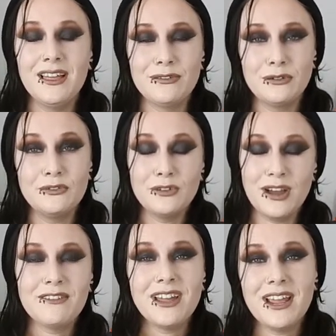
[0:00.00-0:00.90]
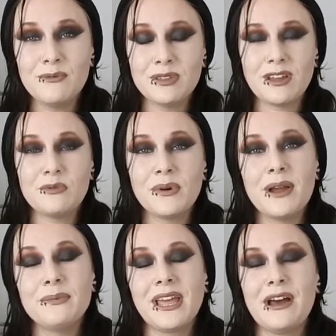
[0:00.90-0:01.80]
So if you have an Amazon
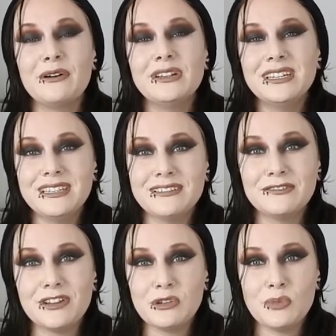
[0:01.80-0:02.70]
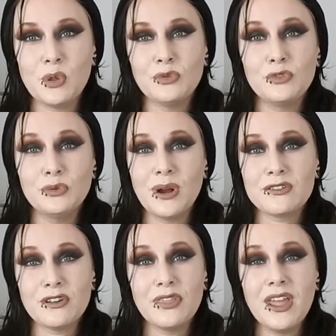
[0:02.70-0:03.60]
Prime account, it is available to
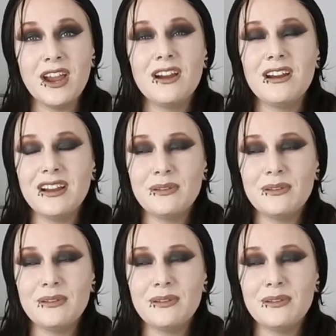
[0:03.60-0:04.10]
watch on there.